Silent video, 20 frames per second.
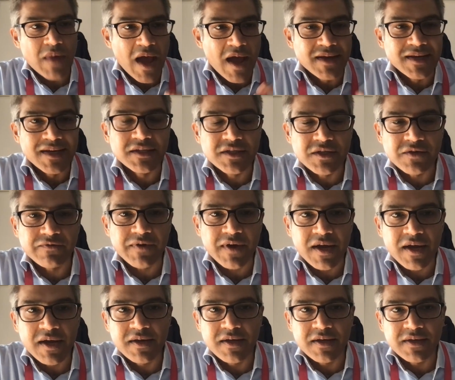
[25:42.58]

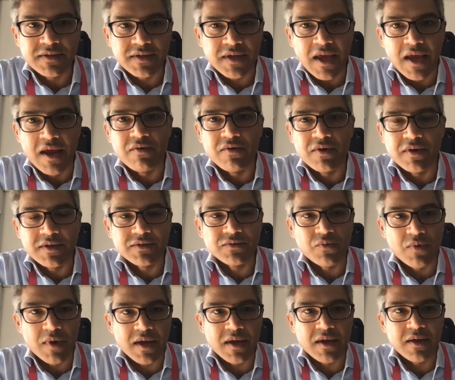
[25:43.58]
identified as areas
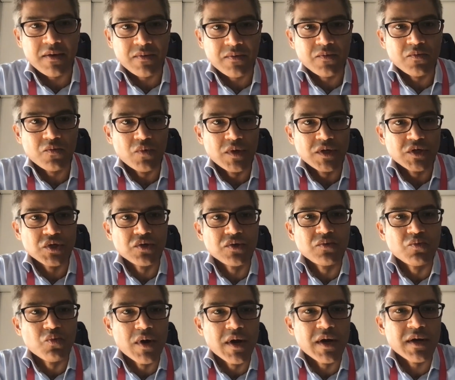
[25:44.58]
where we
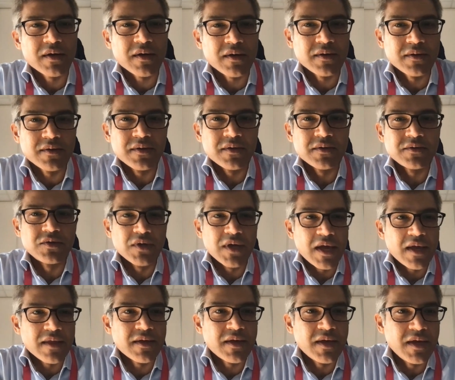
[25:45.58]
should work
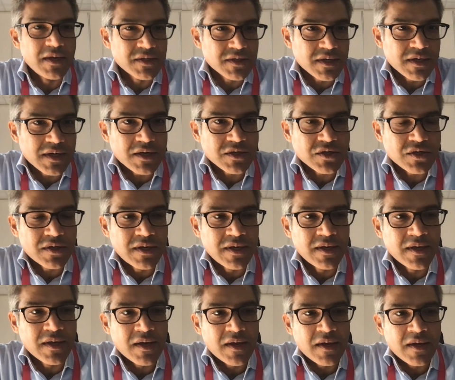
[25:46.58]
together
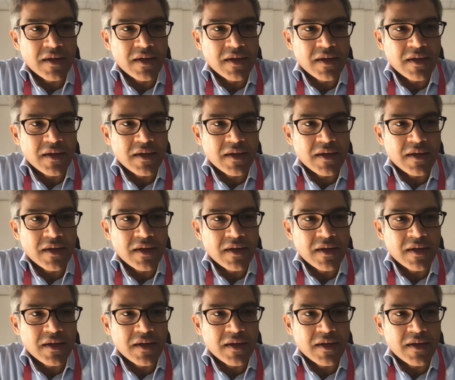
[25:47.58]
internationally.